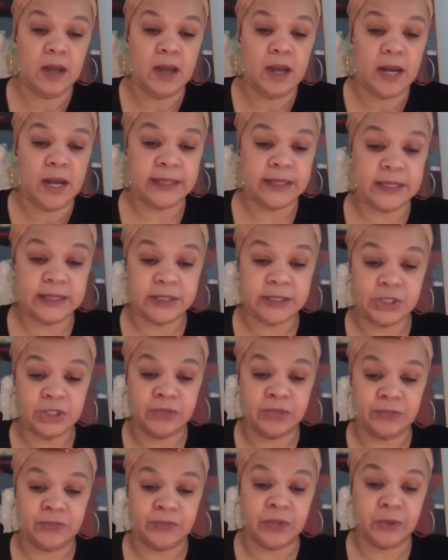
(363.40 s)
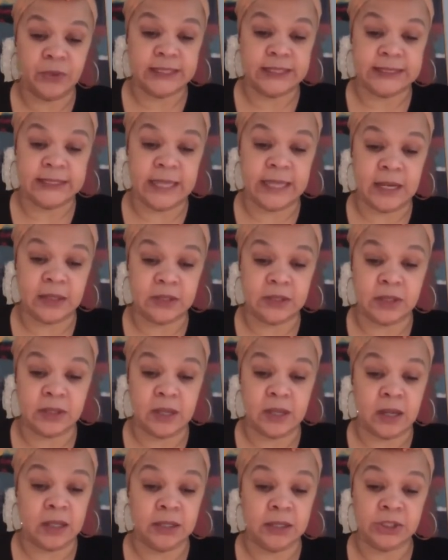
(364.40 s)
I'd like to shift focus now
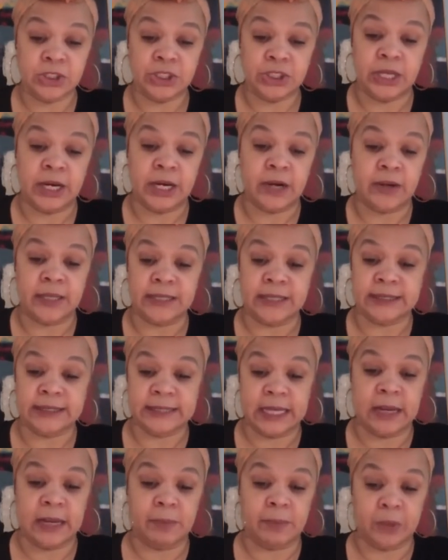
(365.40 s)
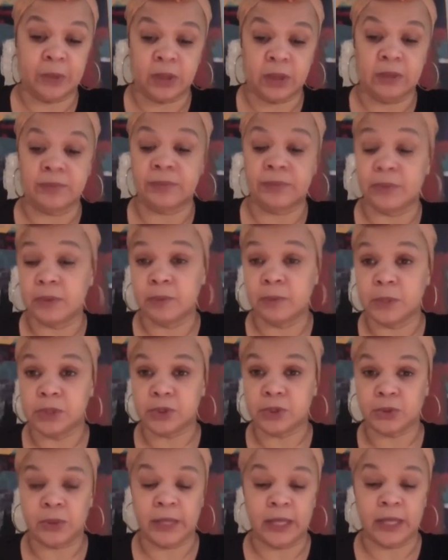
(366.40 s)
to uh, share an example of the
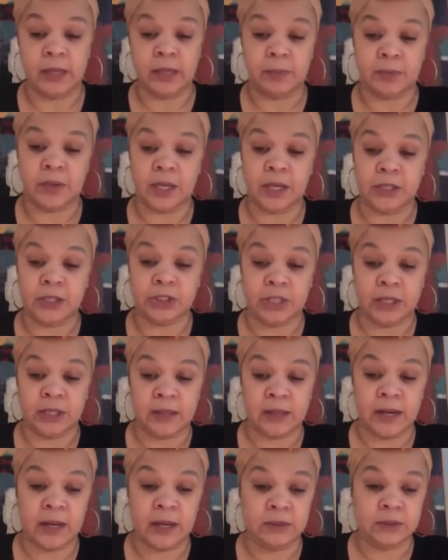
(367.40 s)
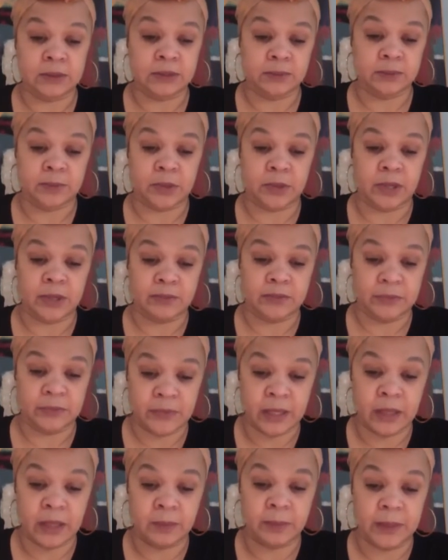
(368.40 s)
mutual aid project that I was a part of
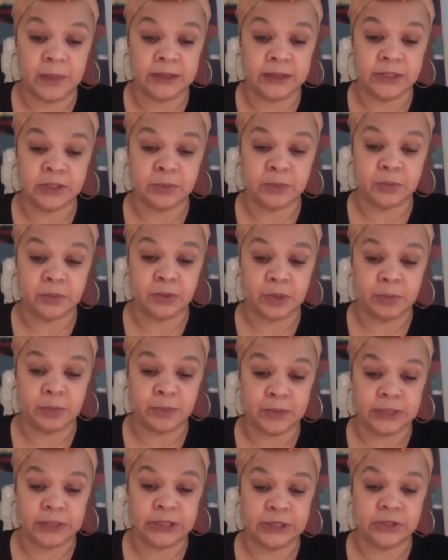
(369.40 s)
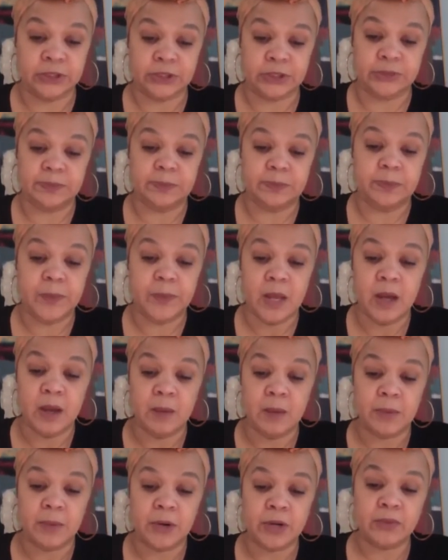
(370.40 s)
developing in support of prisoners.
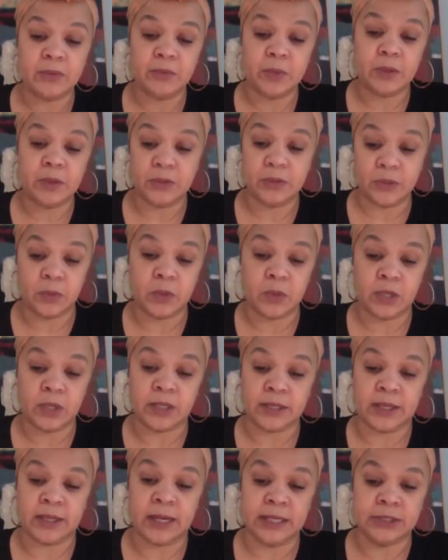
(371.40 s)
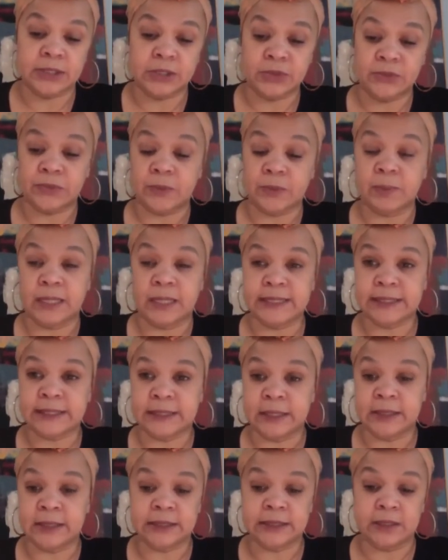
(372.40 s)
Part of the work that I do for my
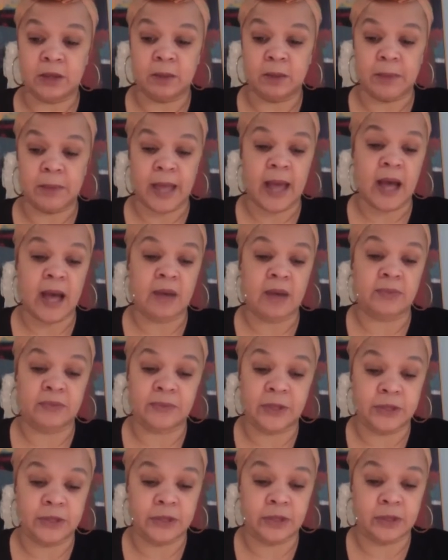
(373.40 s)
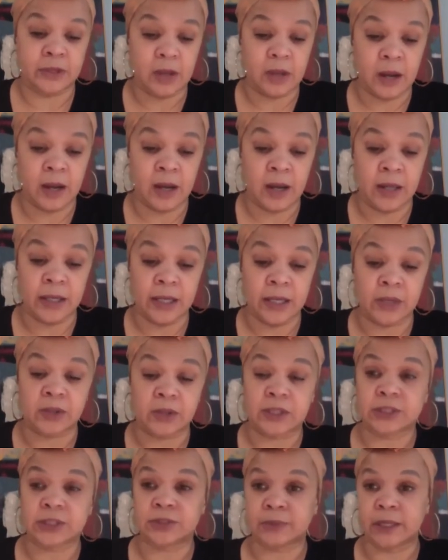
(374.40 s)
sons and on behalf of other uh,
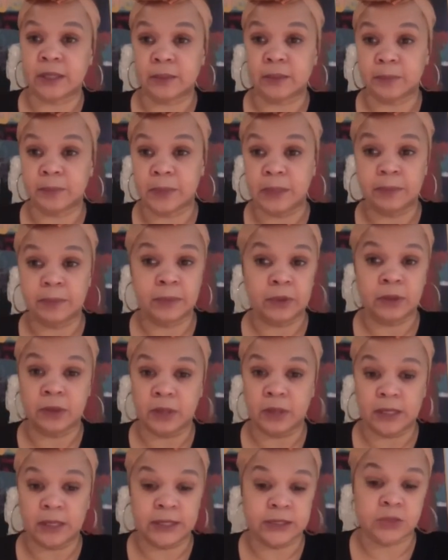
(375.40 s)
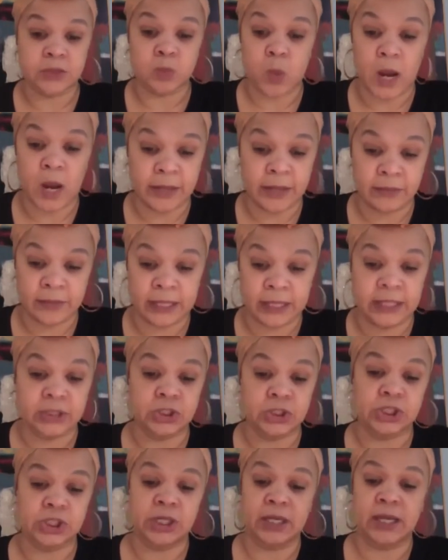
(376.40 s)
incarcerated people is wide
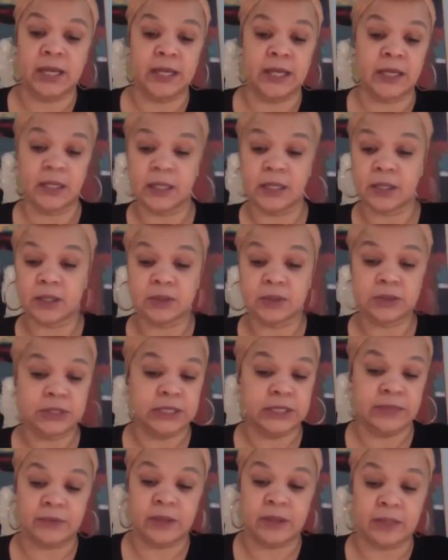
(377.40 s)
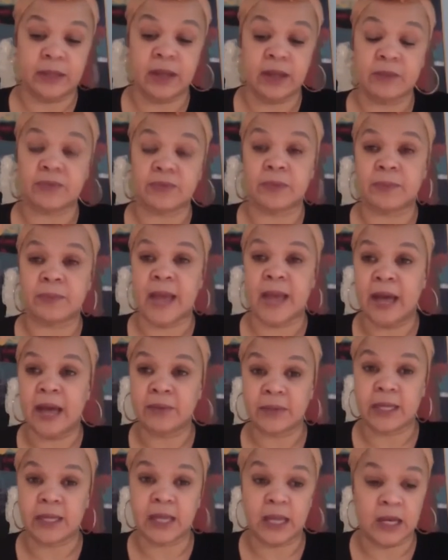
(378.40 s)
ranging, and it includes everything from
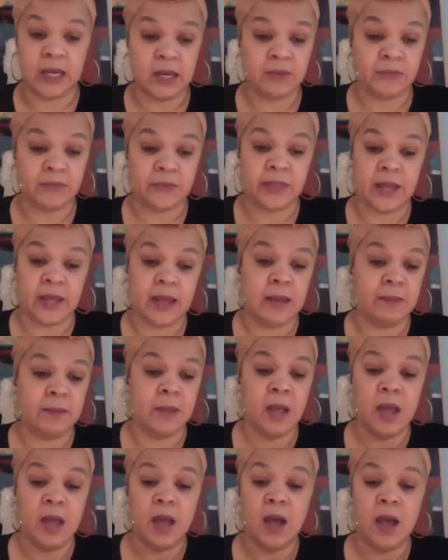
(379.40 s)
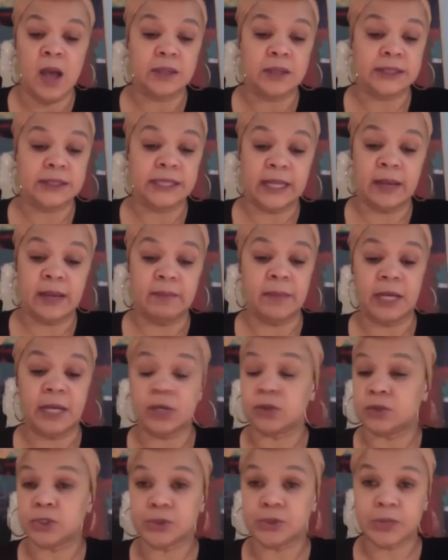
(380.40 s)
advocating for them to get
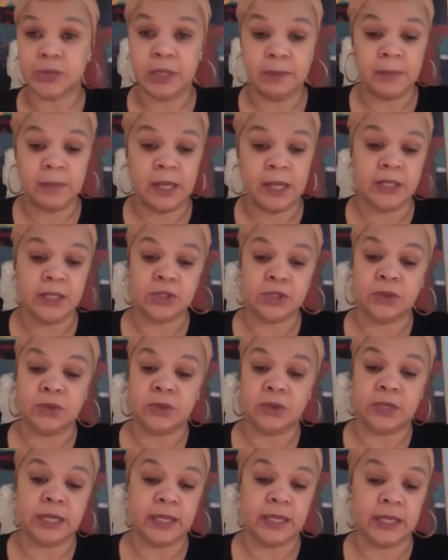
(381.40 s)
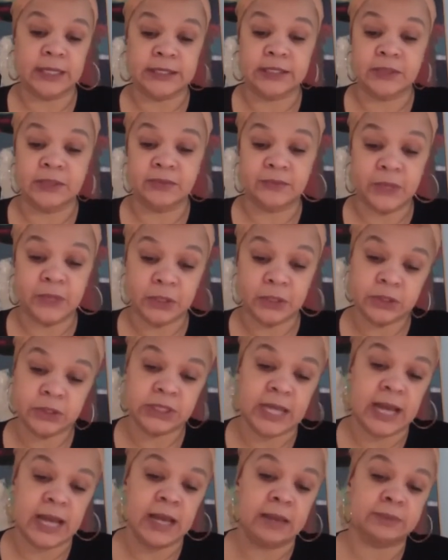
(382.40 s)
medical treatment, to organizing phone
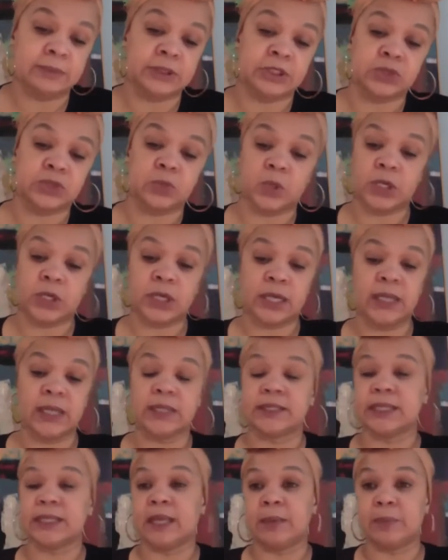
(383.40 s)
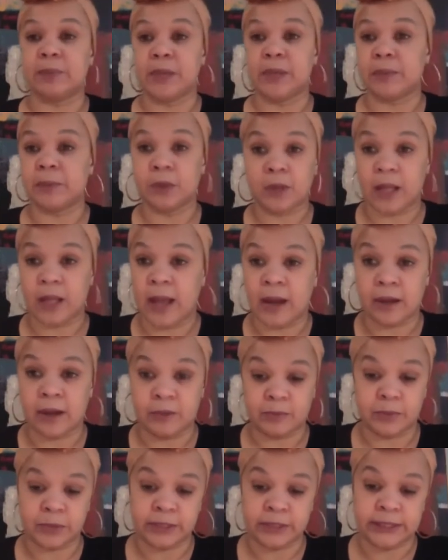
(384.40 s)
zaps, to working to get people out of
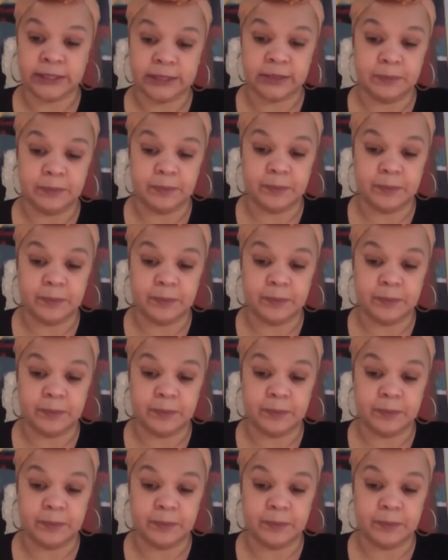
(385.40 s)
prison